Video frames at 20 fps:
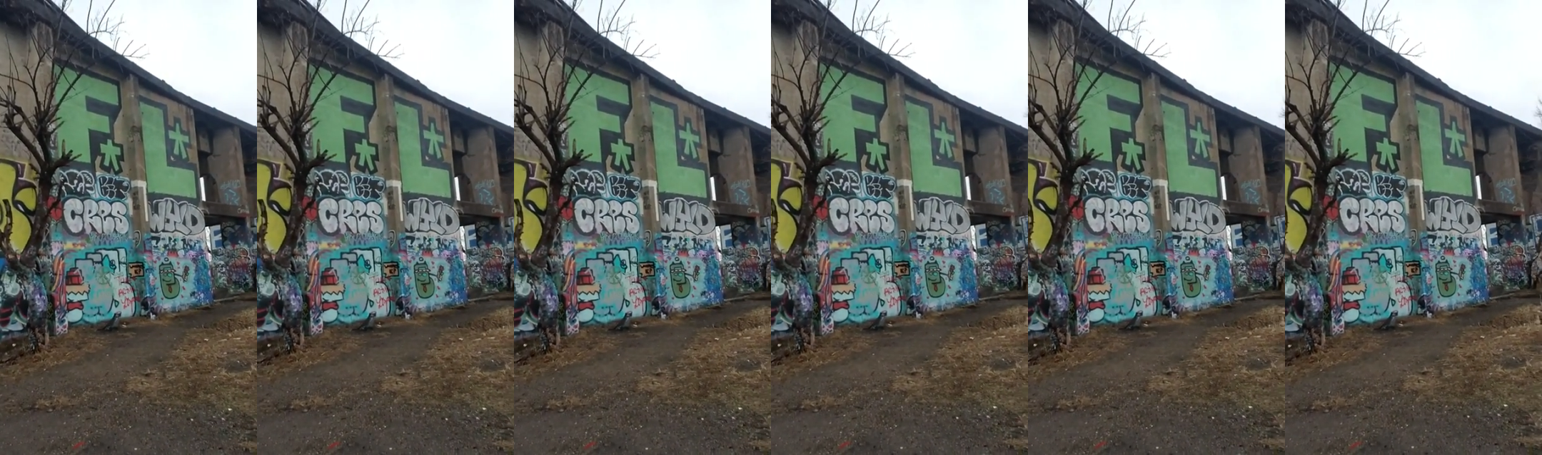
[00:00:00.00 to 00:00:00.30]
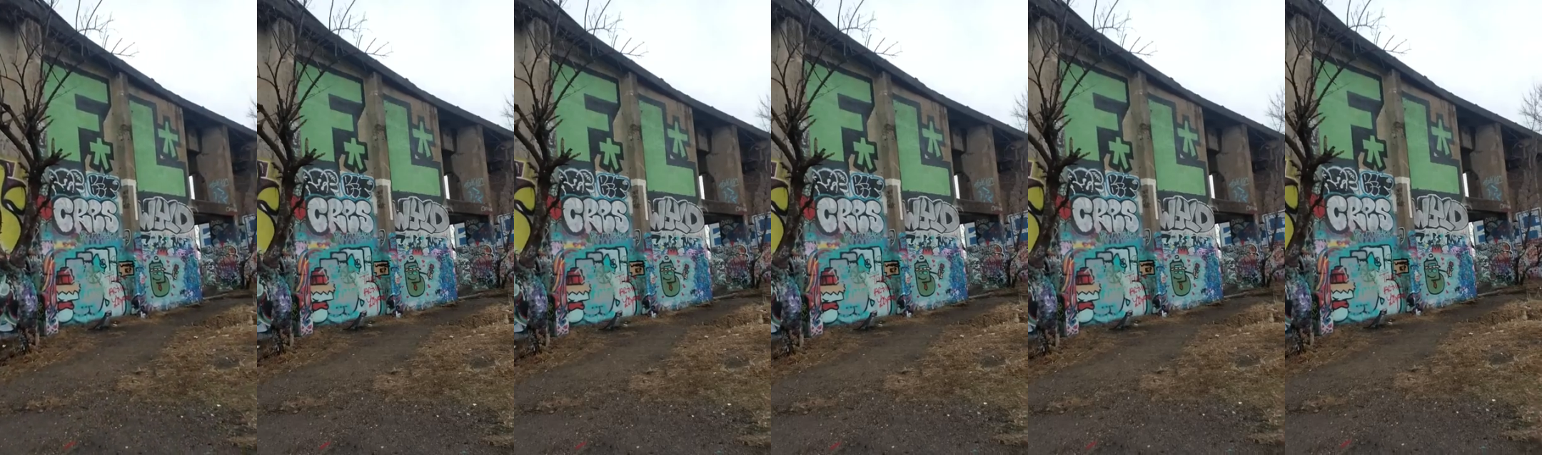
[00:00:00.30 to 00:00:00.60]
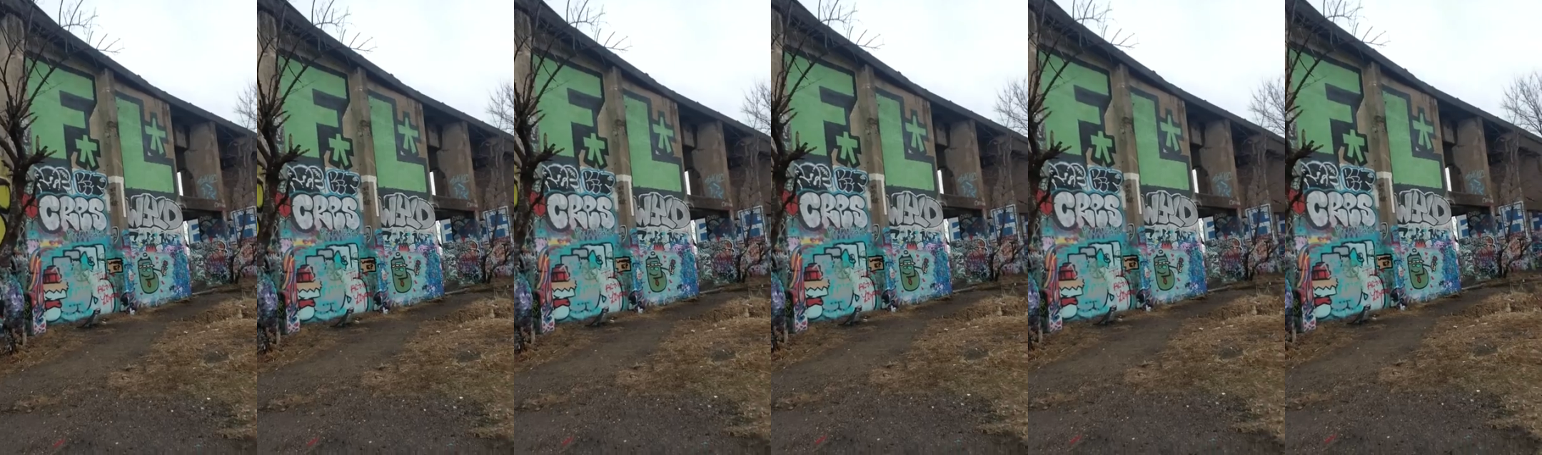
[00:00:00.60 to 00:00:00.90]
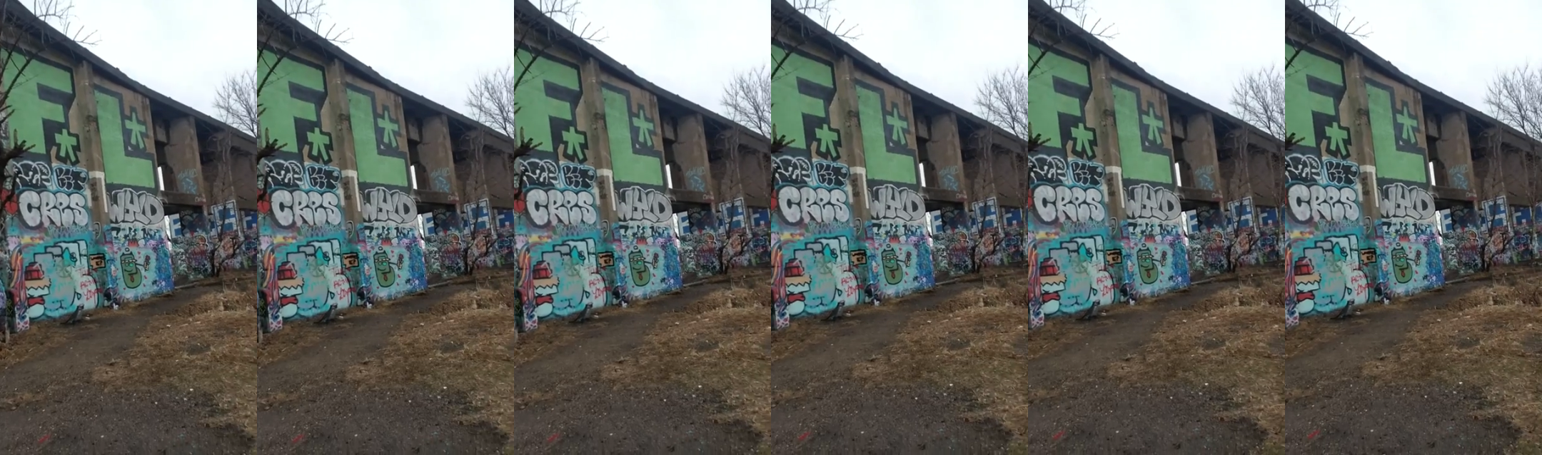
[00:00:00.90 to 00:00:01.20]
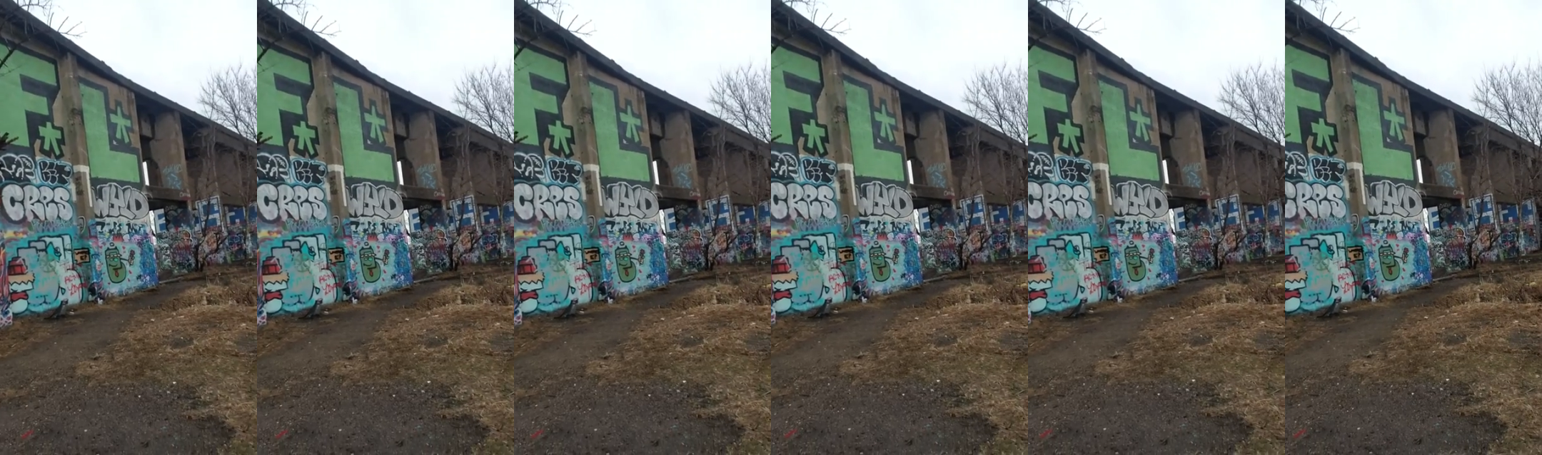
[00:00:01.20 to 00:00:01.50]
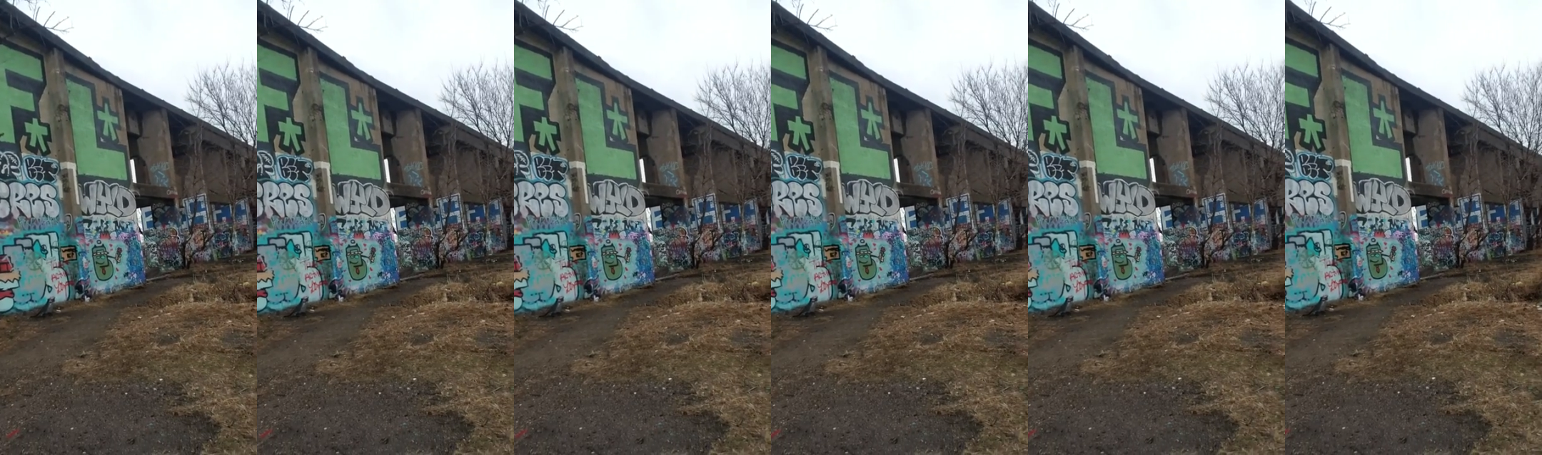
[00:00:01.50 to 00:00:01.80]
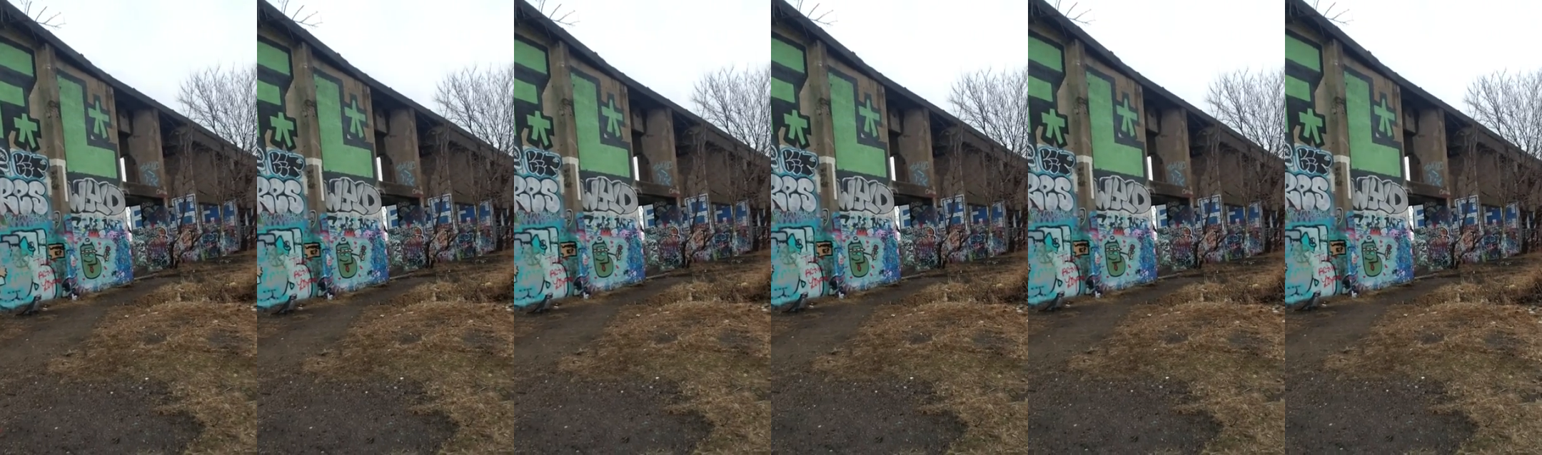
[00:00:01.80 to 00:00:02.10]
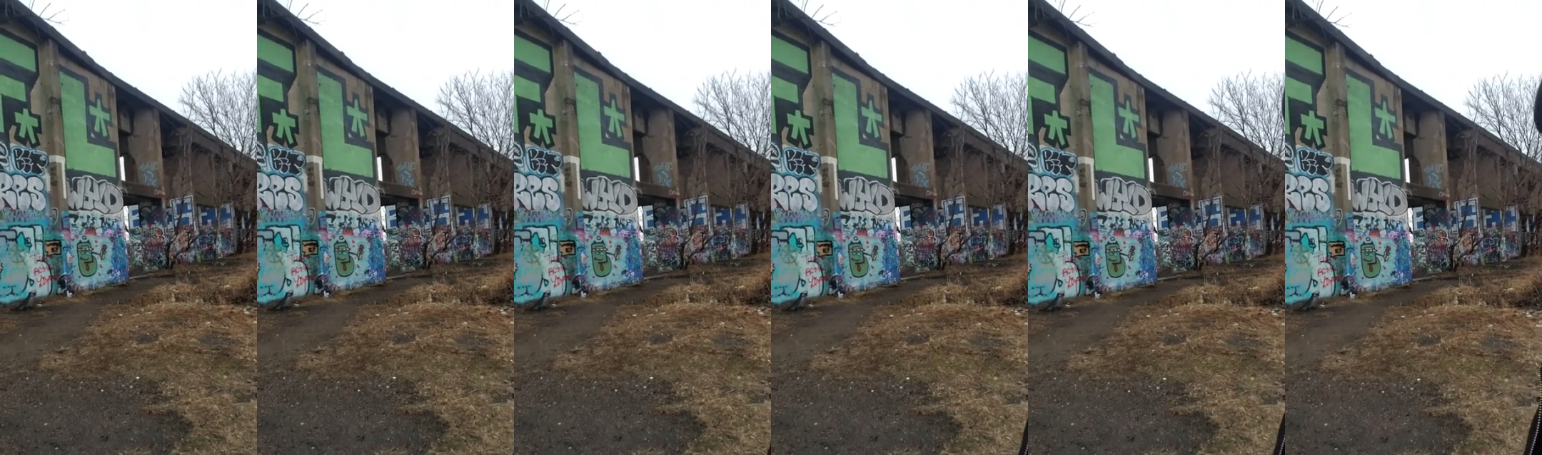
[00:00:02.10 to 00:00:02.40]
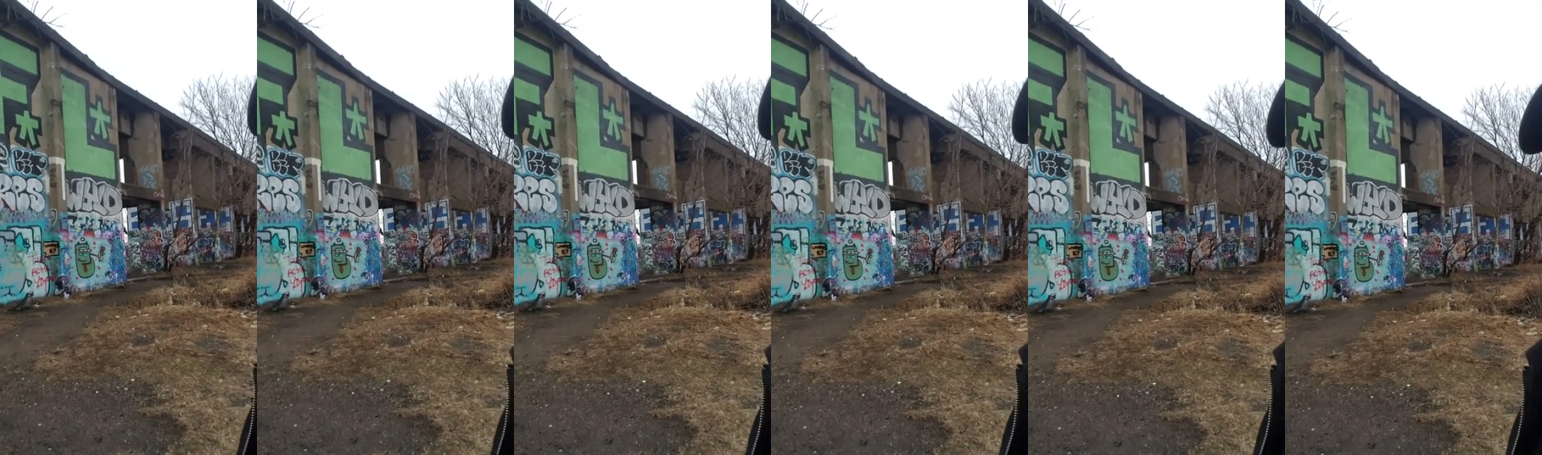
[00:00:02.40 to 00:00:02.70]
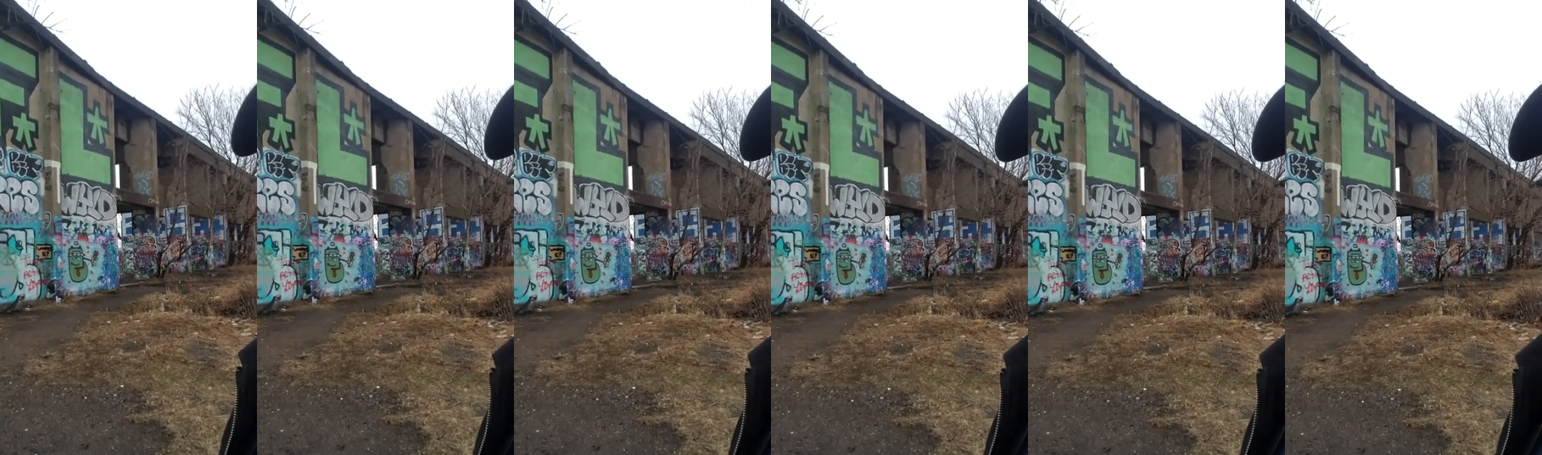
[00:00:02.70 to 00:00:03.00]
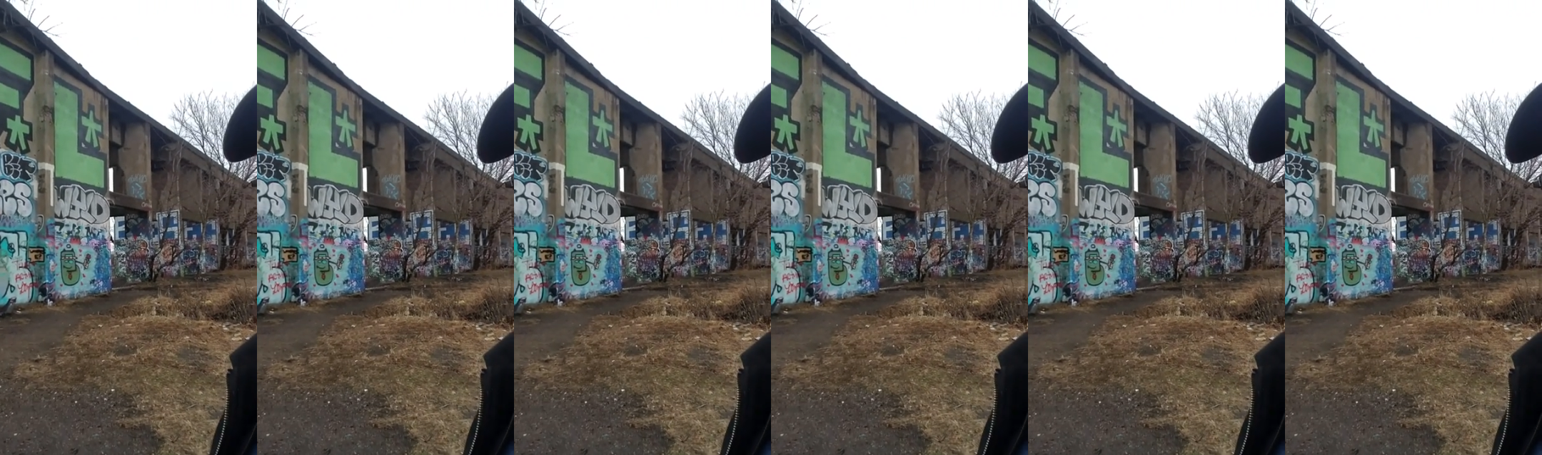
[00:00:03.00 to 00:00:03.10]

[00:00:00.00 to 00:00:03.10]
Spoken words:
(no speaker visible)